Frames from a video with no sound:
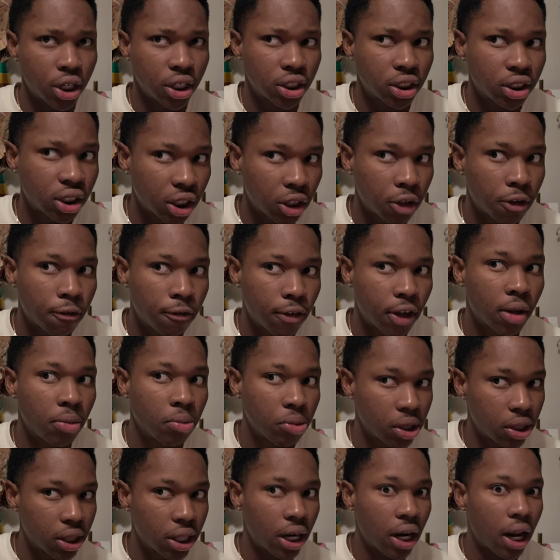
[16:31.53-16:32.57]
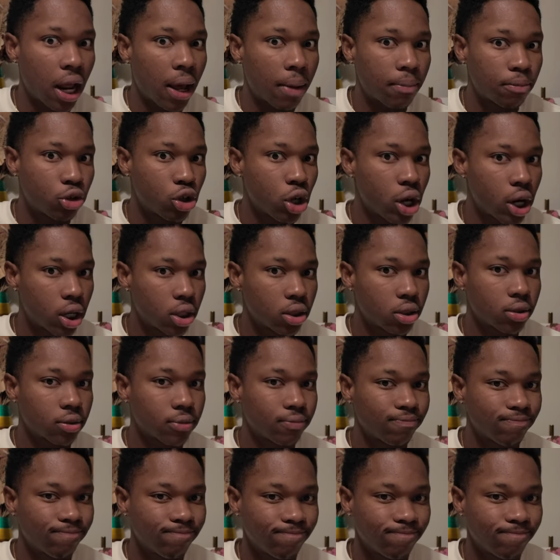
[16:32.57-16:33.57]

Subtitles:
extended family that I'm trans.